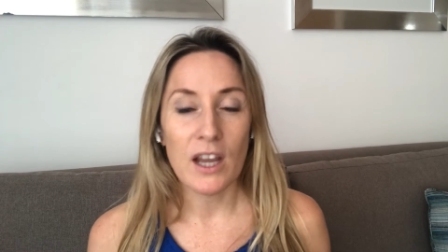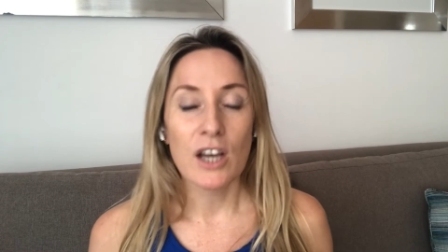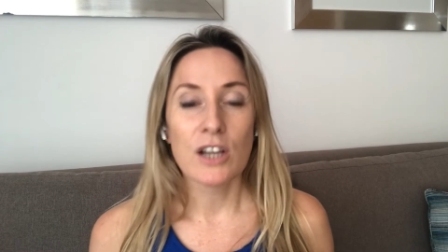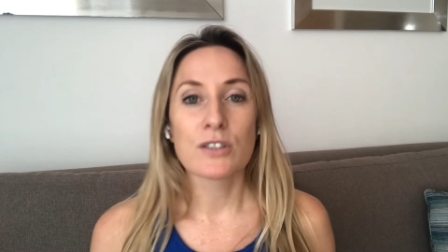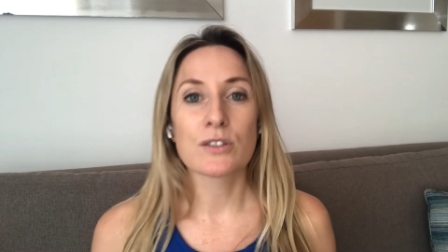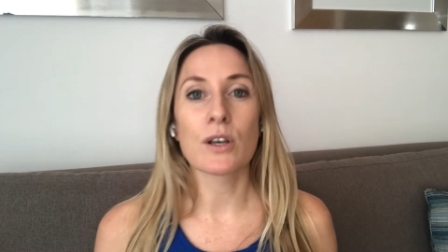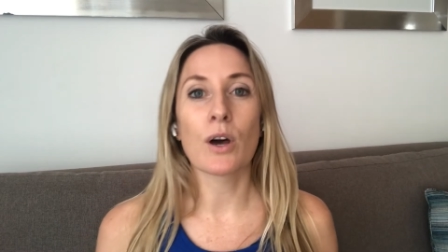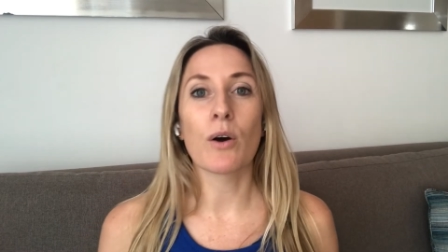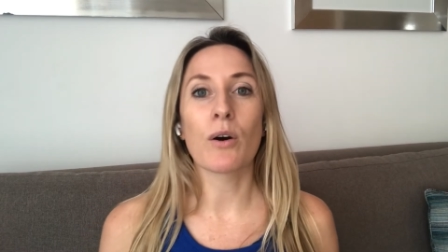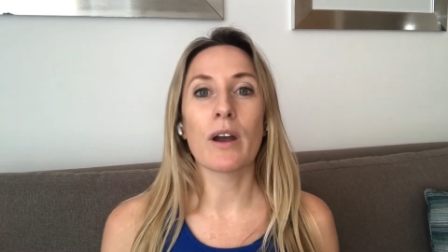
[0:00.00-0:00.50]

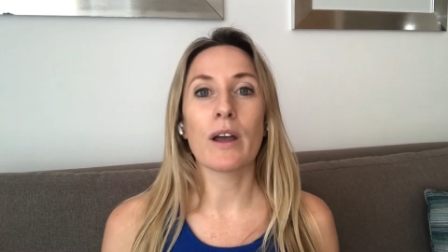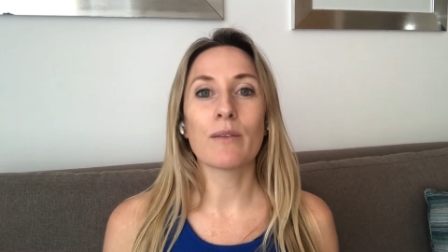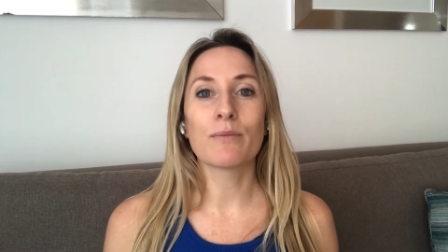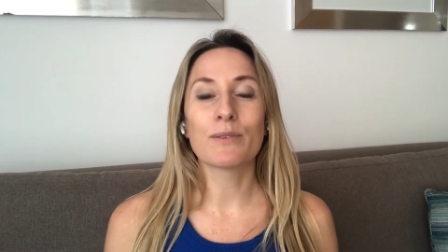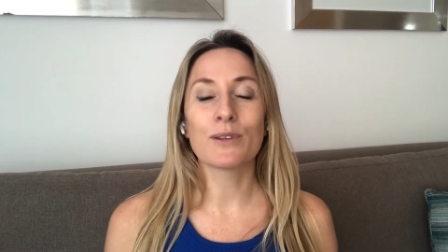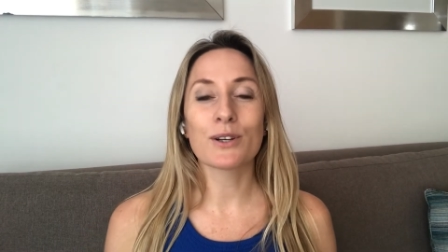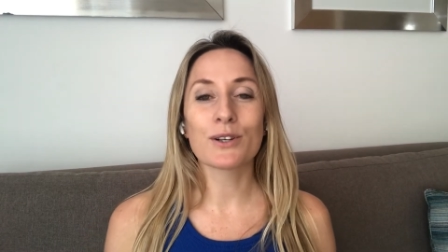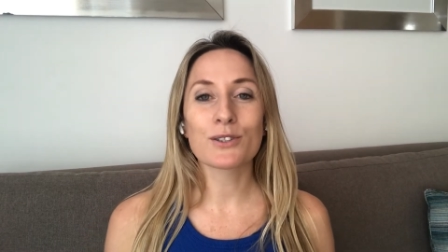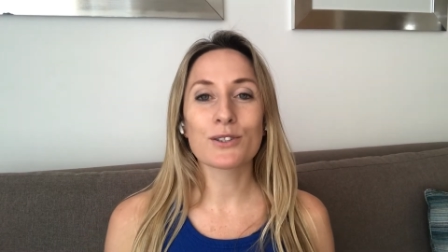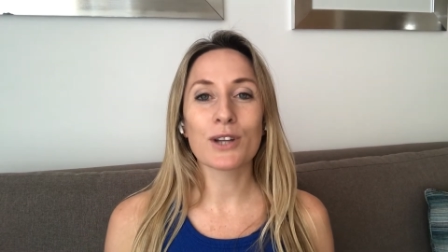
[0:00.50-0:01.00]
So if
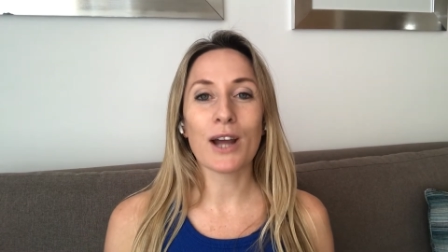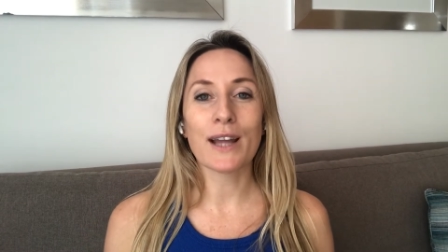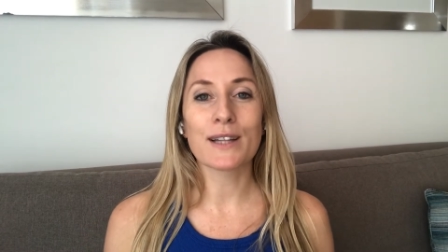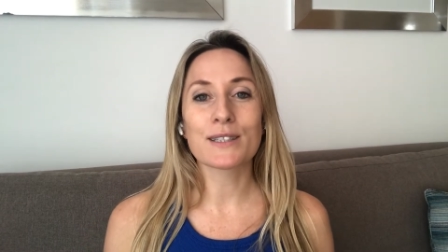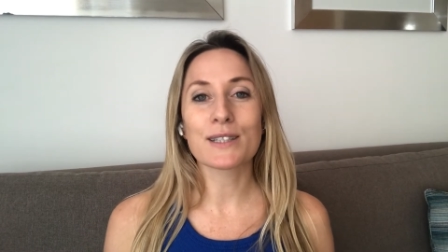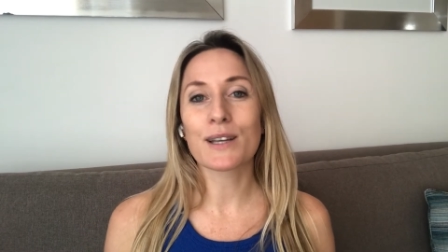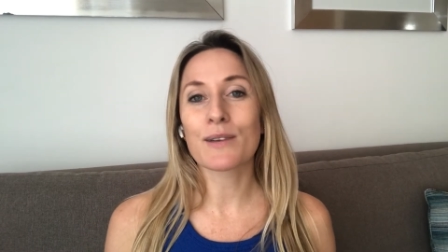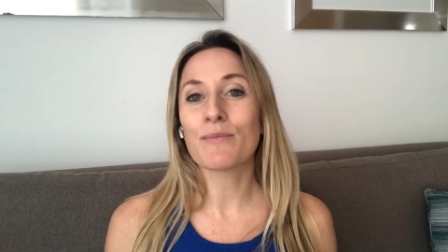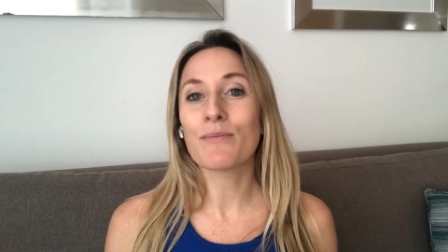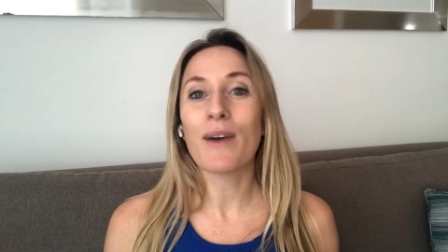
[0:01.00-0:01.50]
you're trying
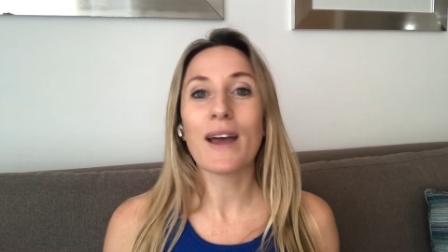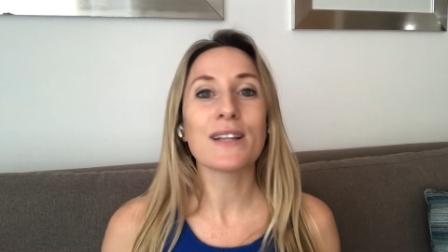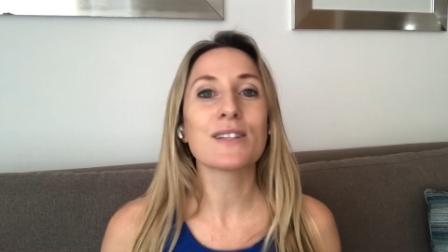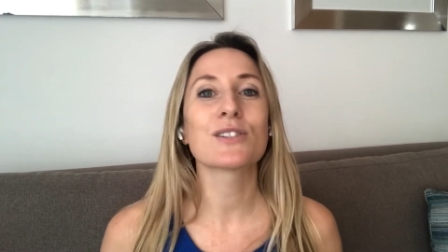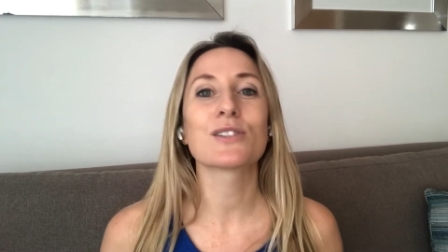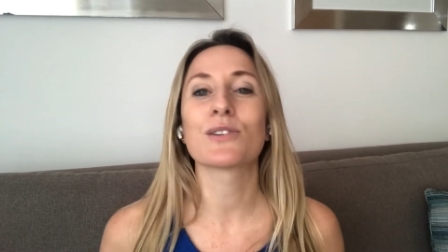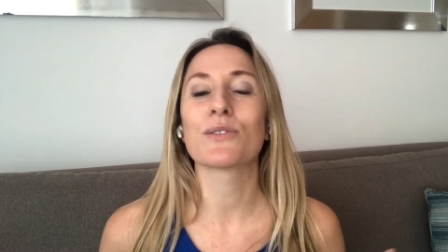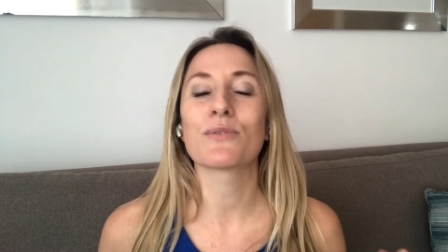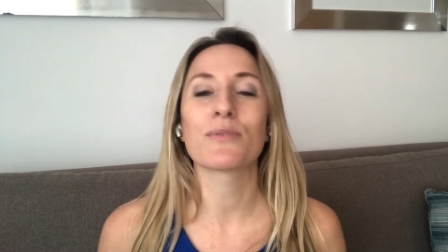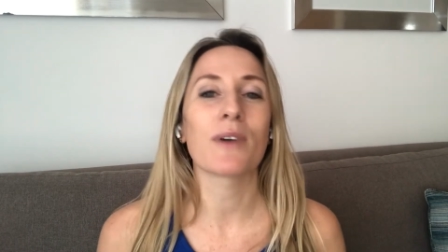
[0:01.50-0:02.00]
to
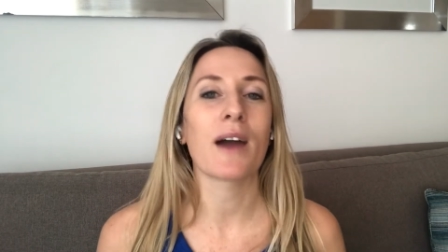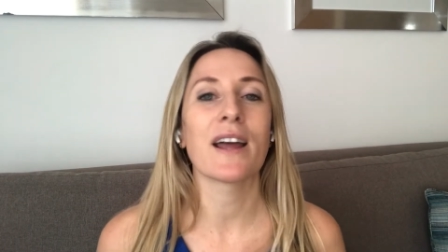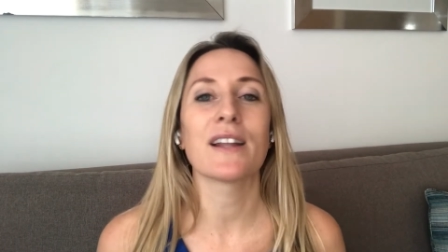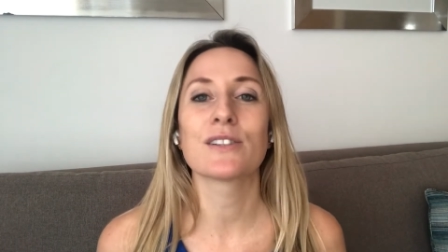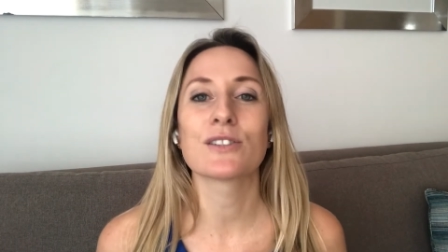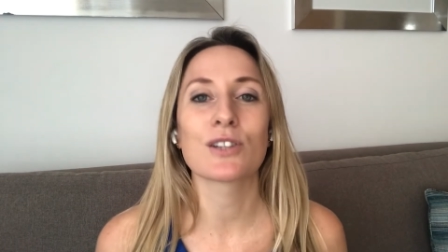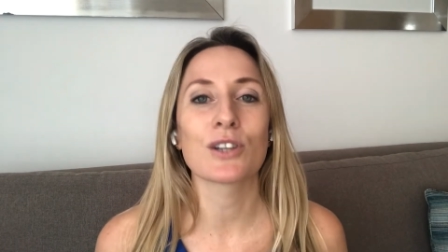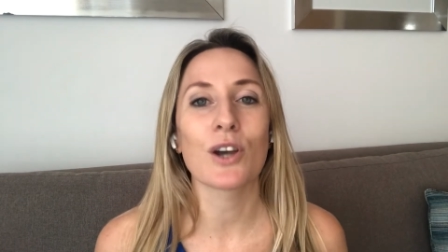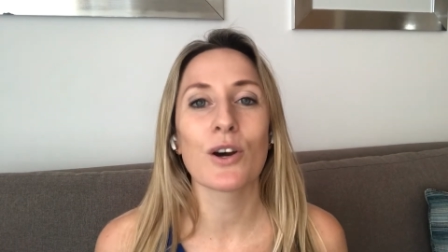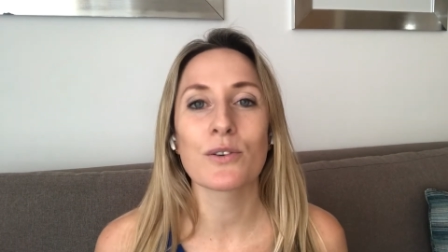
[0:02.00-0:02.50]
convince your
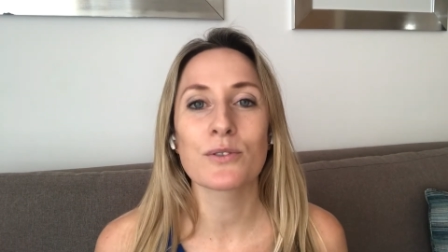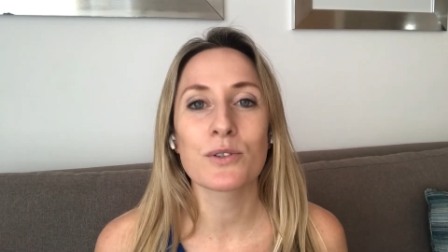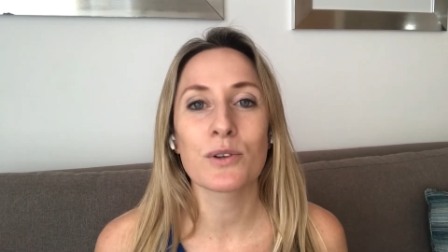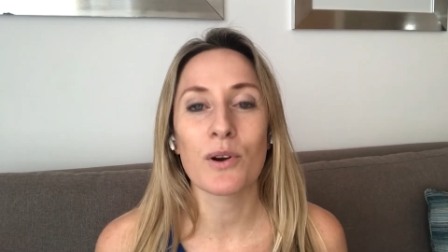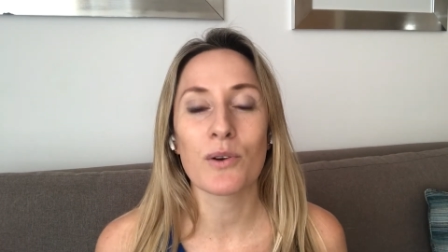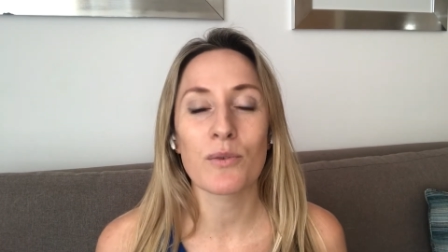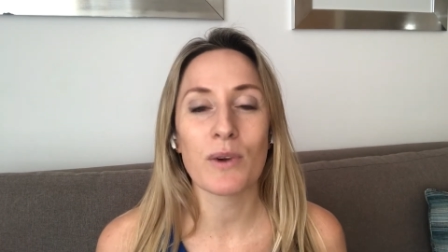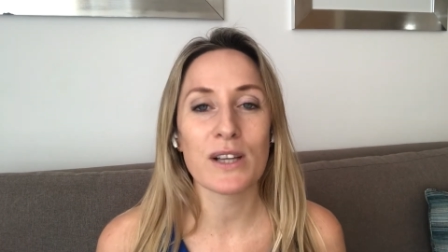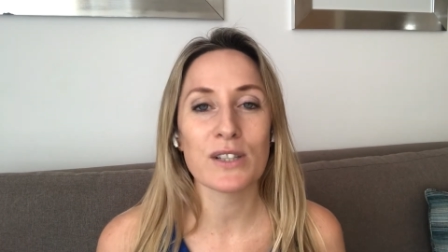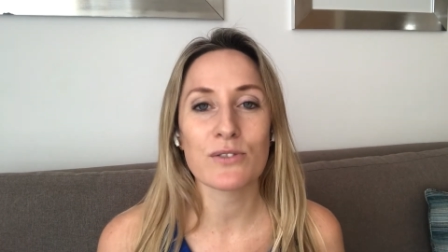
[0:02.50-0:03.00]
friend to go to
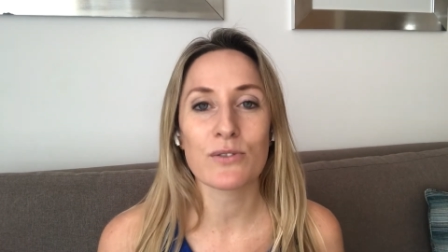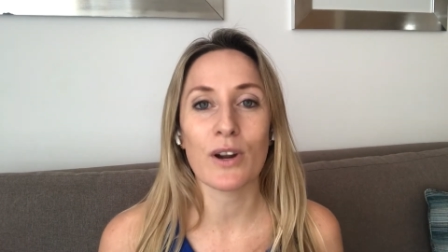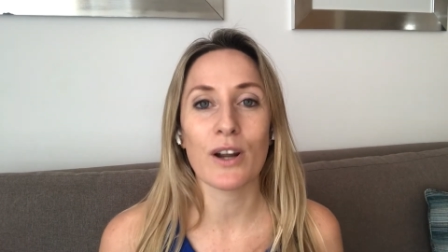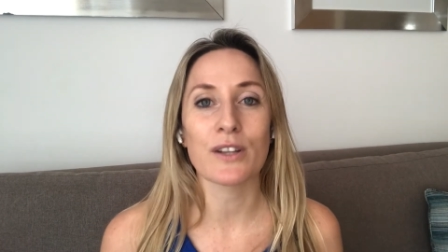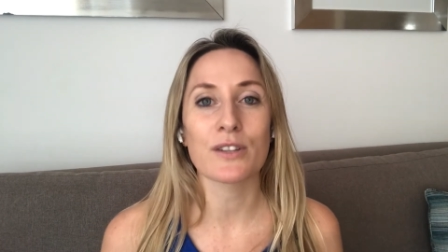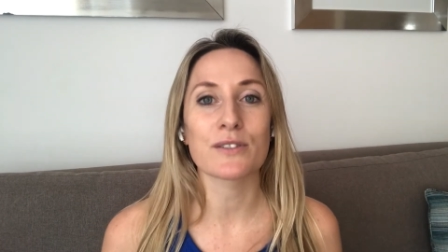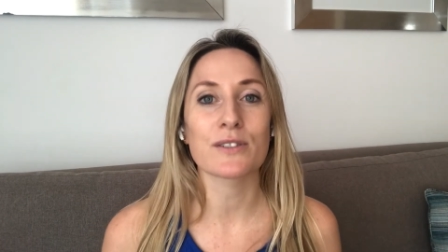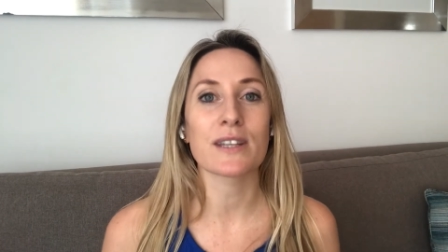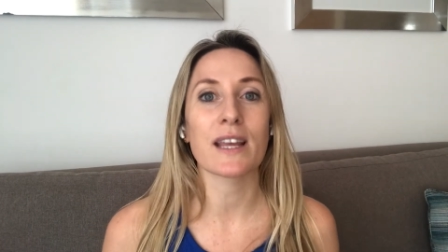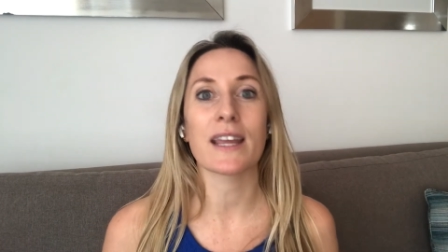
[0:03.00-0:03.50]
a
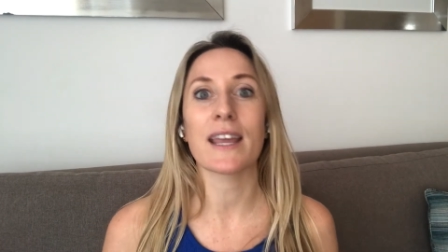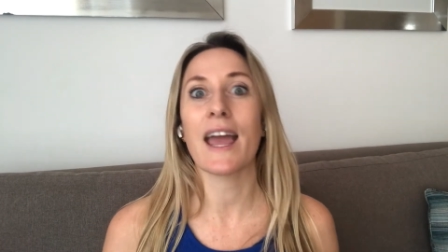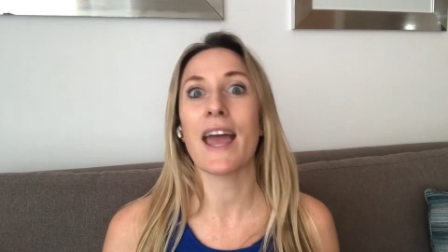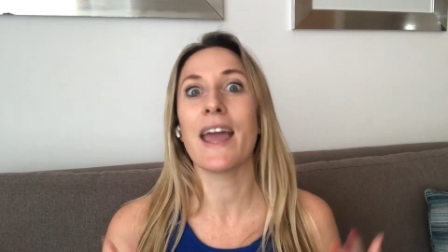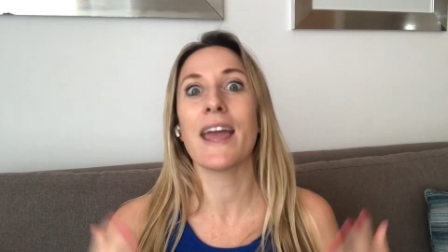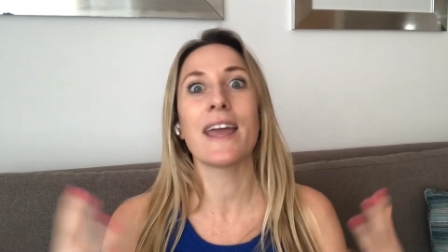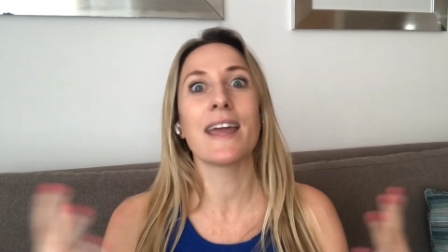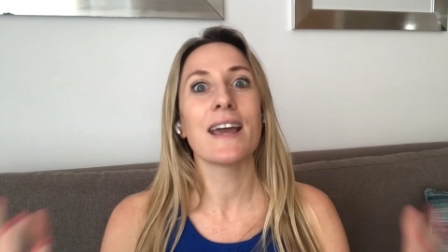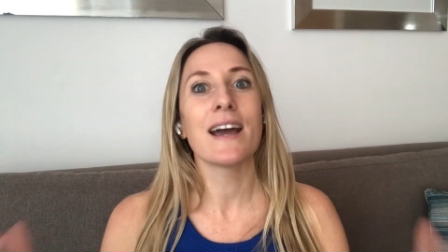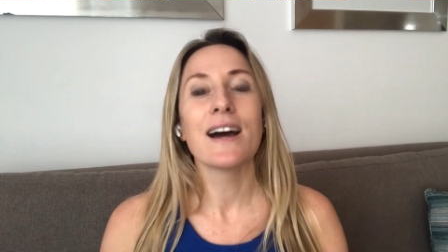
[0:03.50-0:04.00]
restaurant, you say,
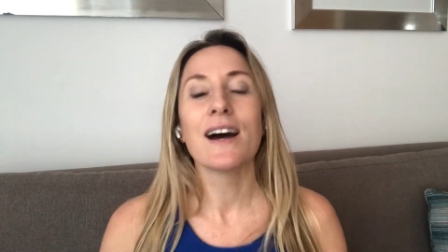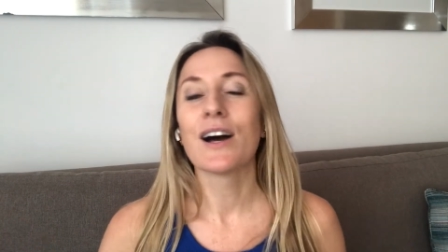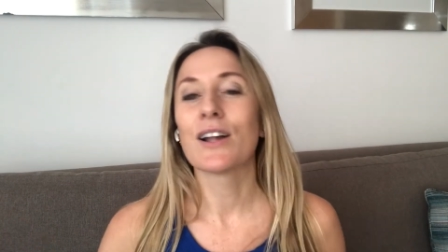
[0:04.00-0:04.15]
hey,